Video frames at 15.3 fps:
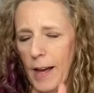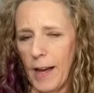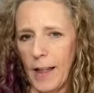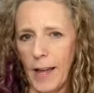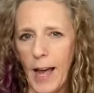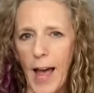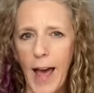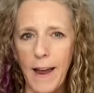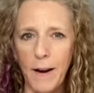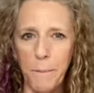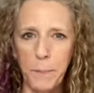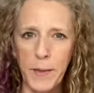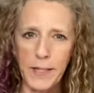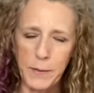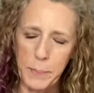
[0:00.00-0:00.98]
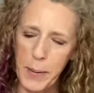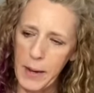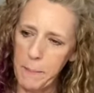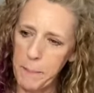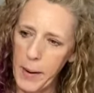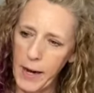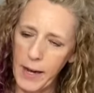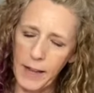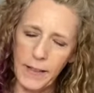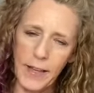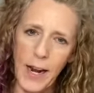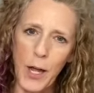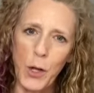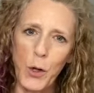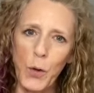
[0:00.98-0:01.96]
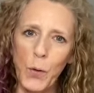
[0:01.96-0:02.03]
had this big bucket that I
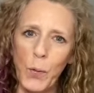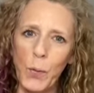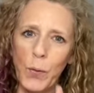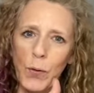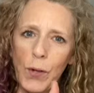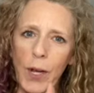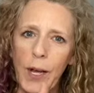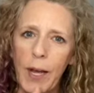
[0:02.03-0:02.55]
used